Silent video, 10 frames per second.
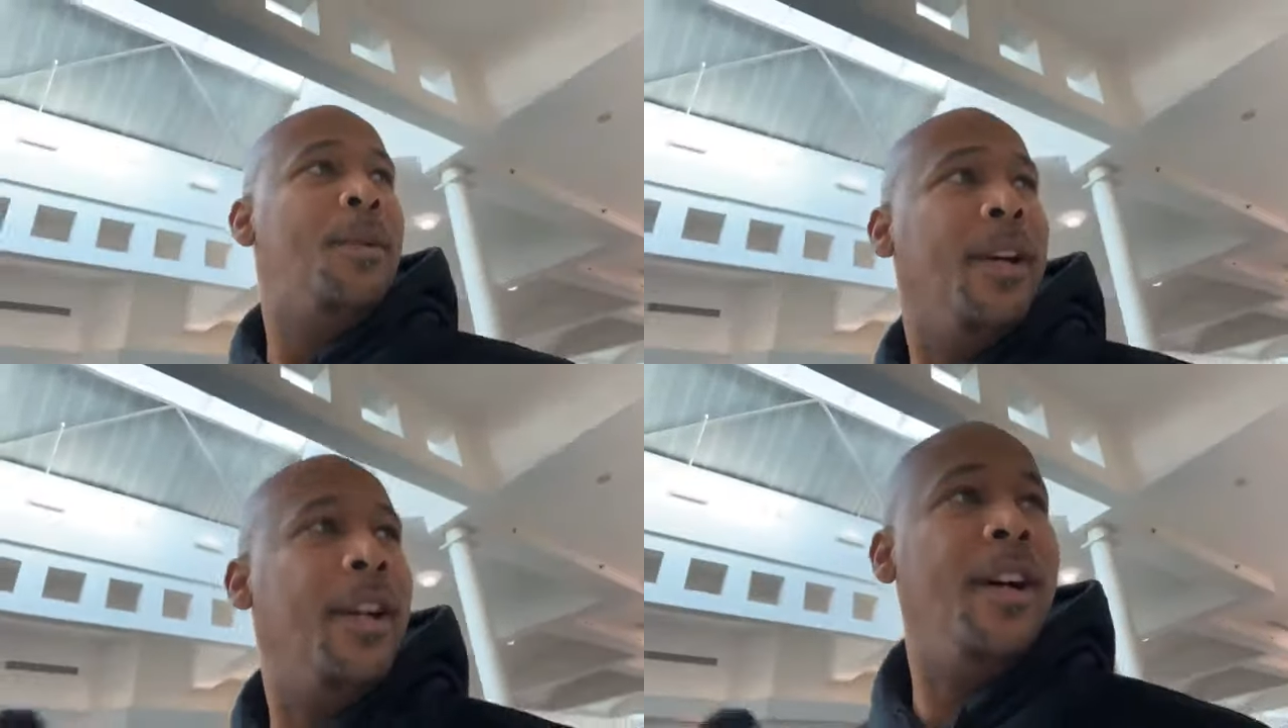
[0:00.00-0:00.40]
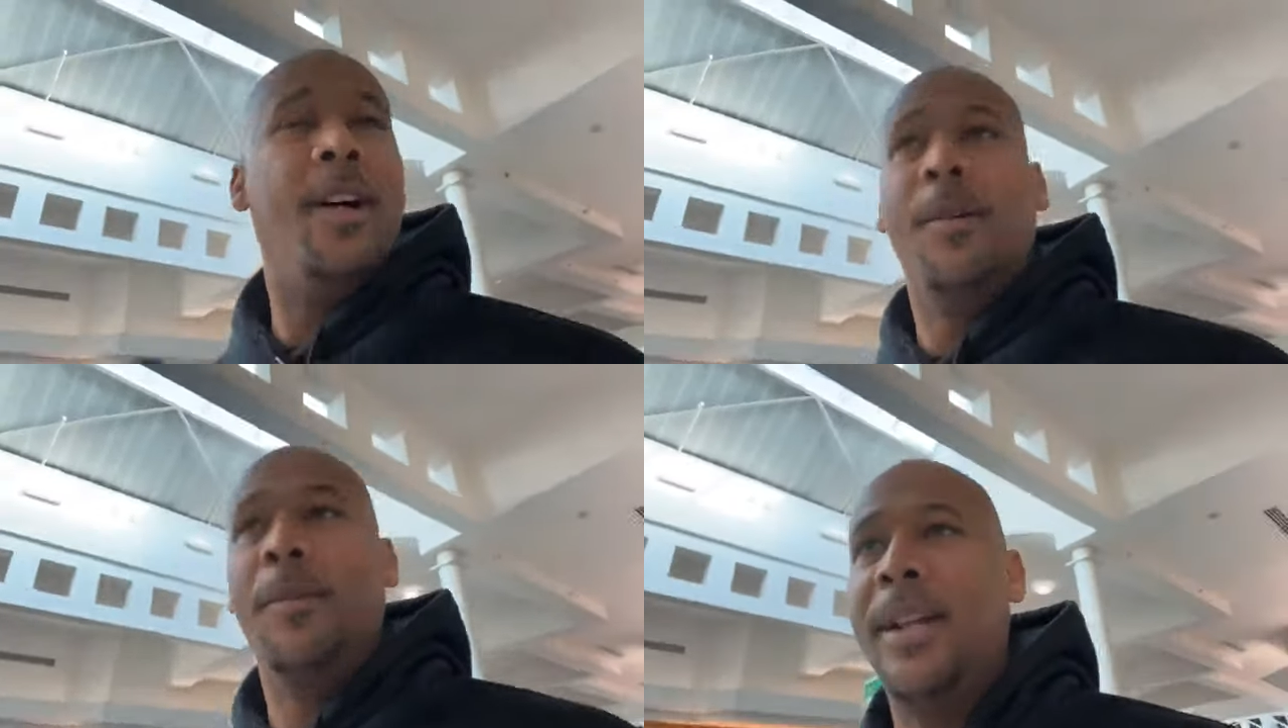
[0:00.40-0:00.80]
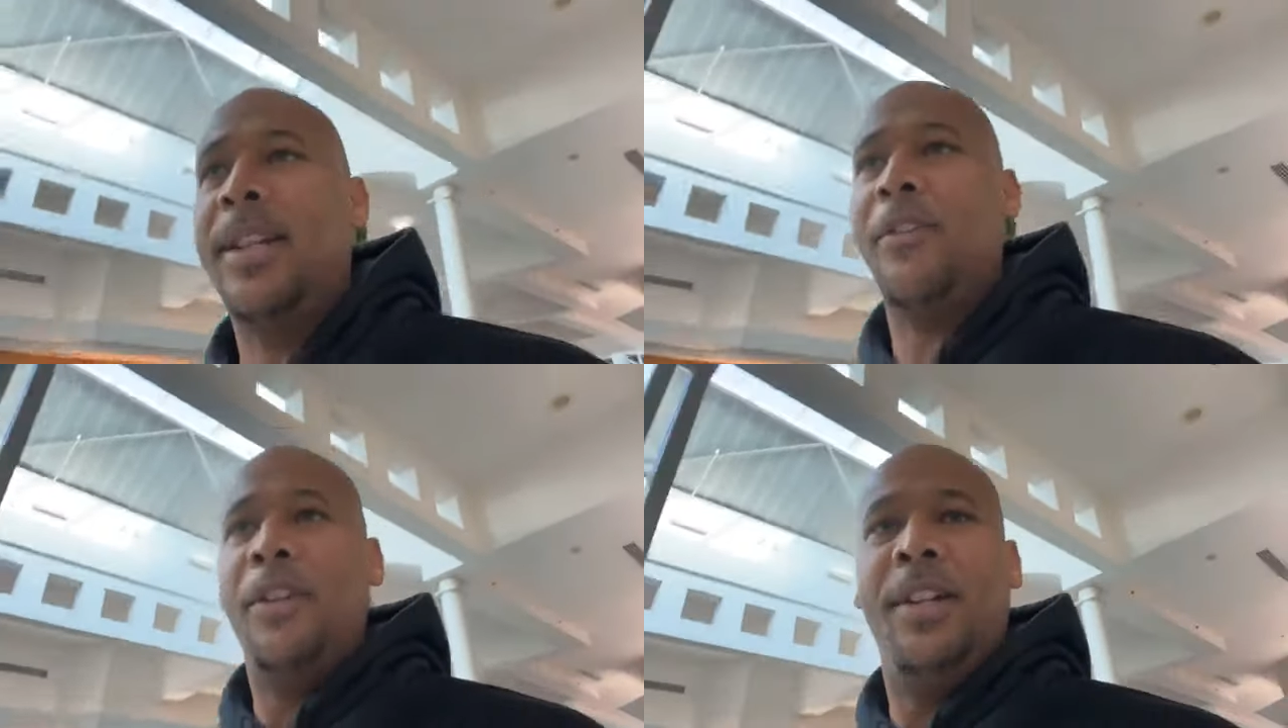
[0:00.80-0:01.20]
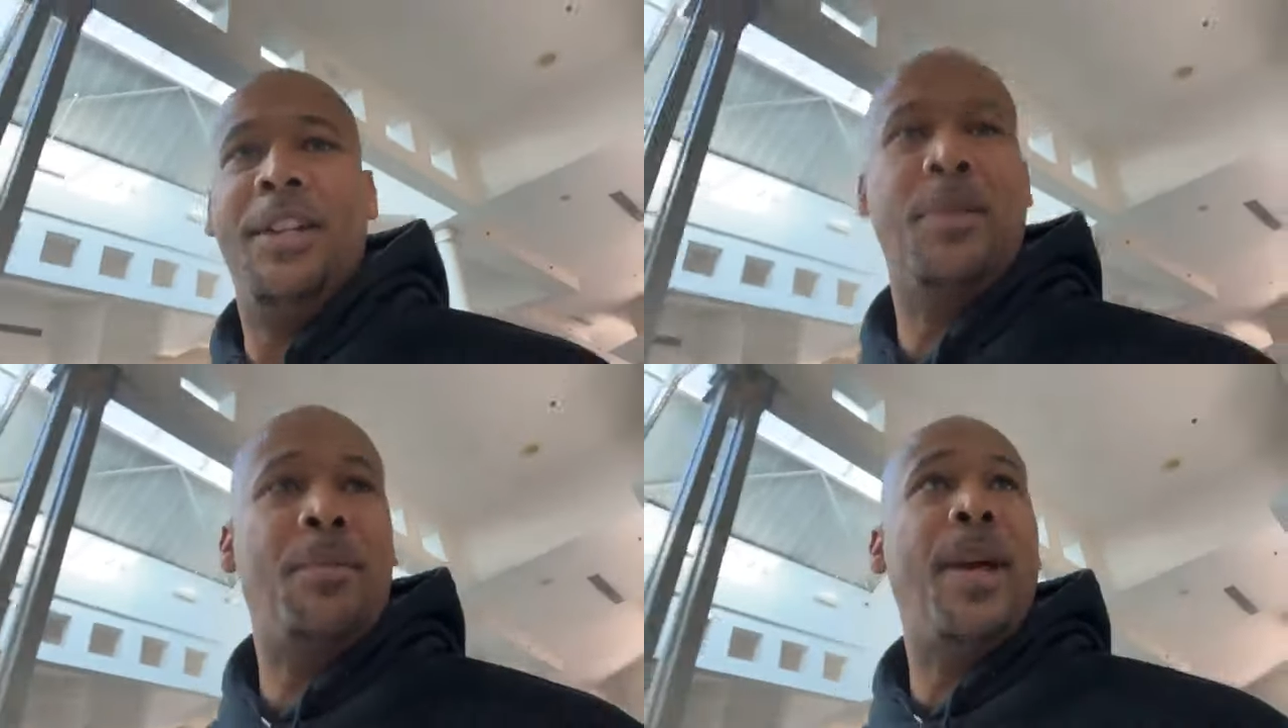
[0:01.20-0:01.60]
But um, I definitely
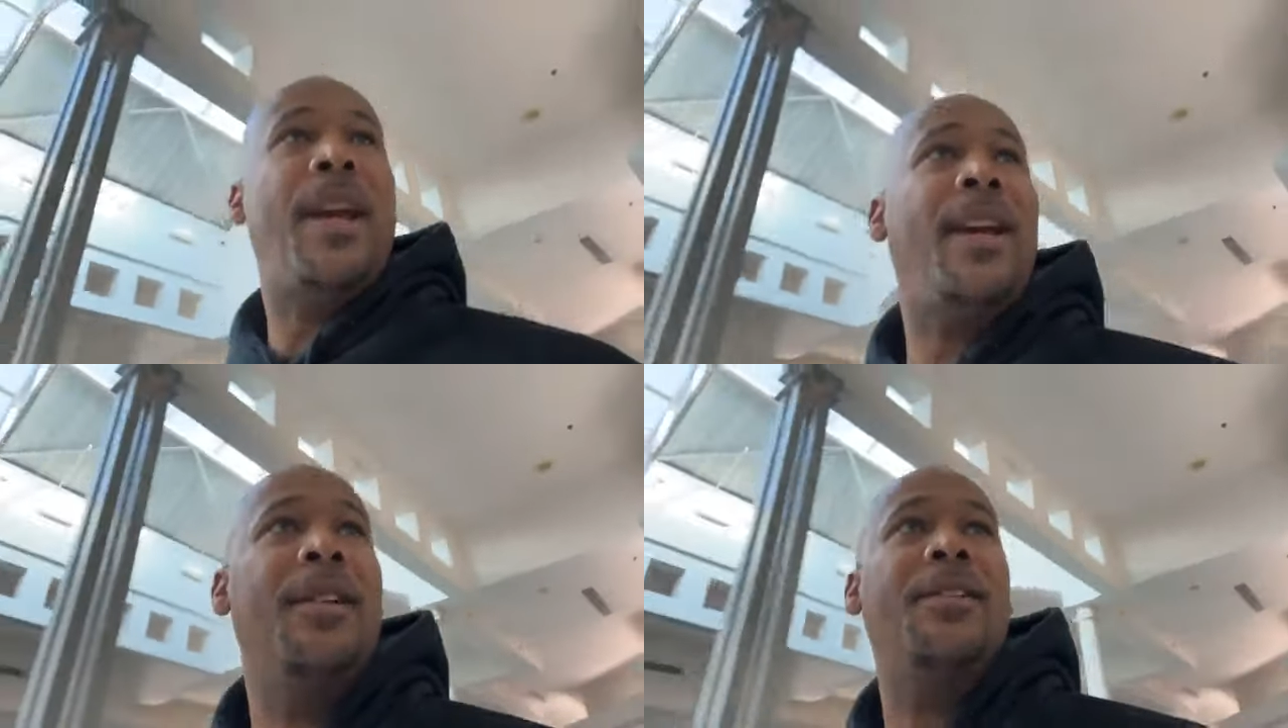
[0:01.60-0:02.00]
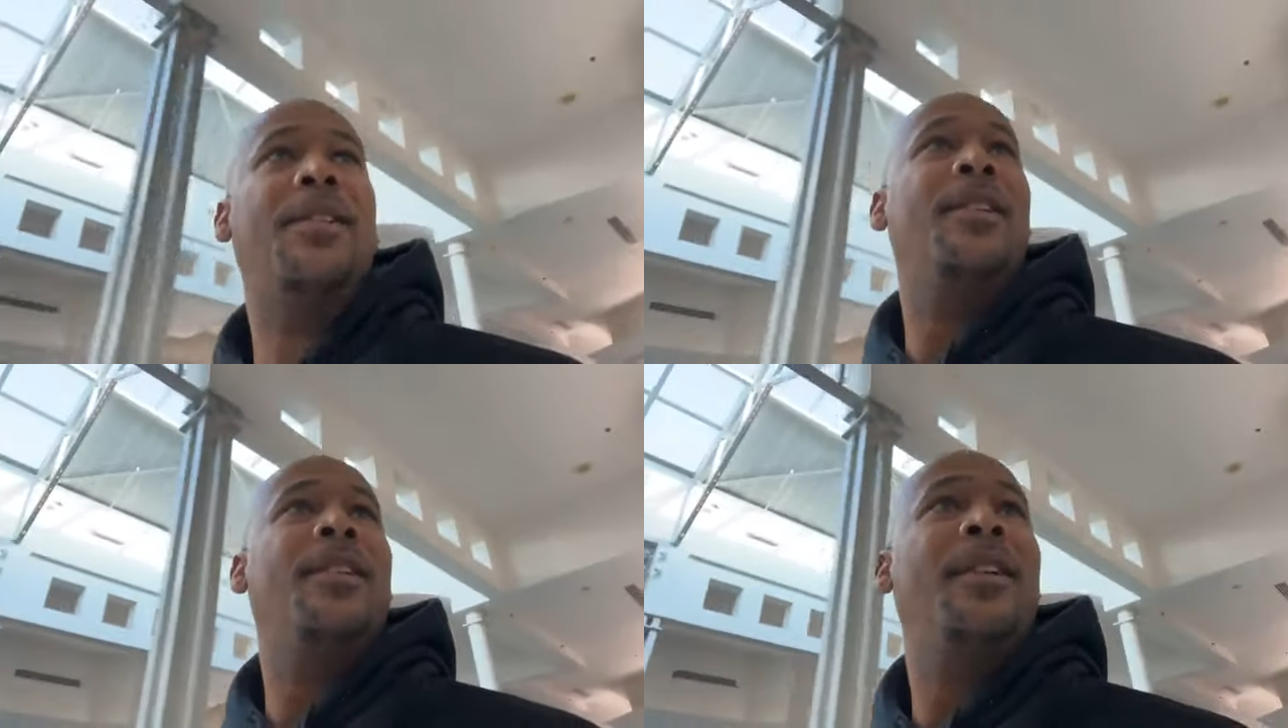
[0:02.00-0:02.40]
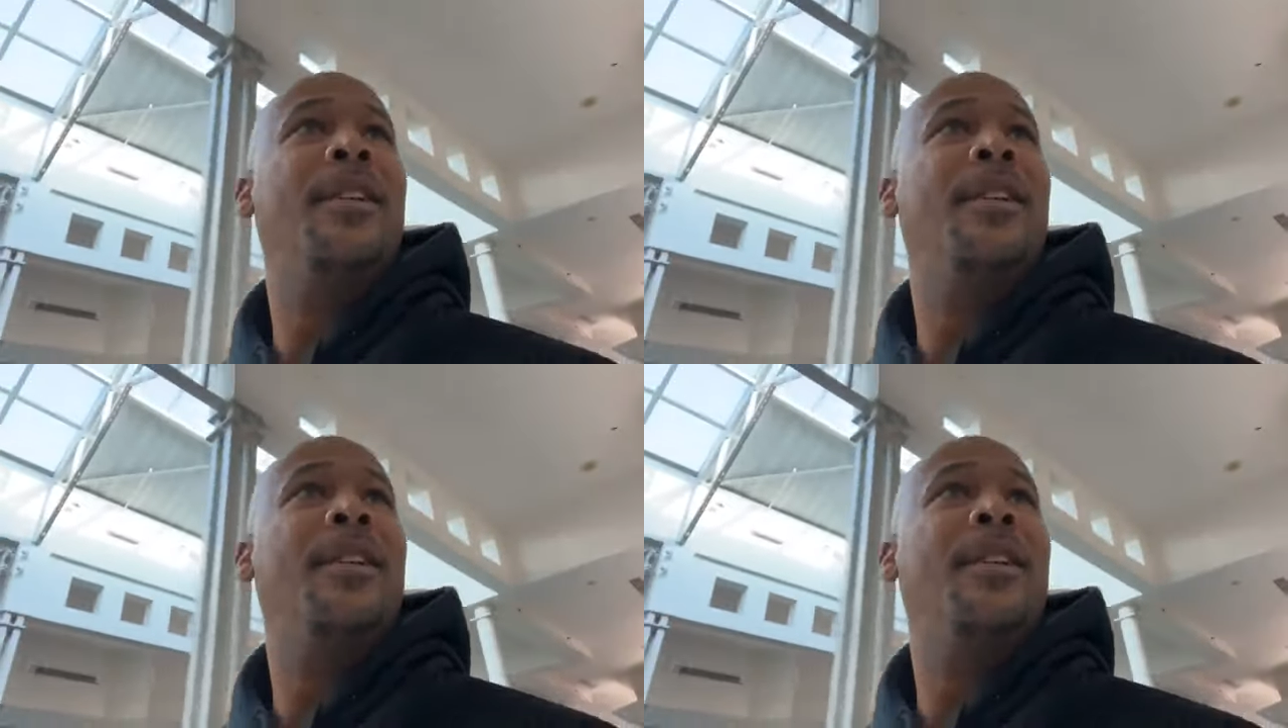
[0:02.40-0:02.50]
need some pants.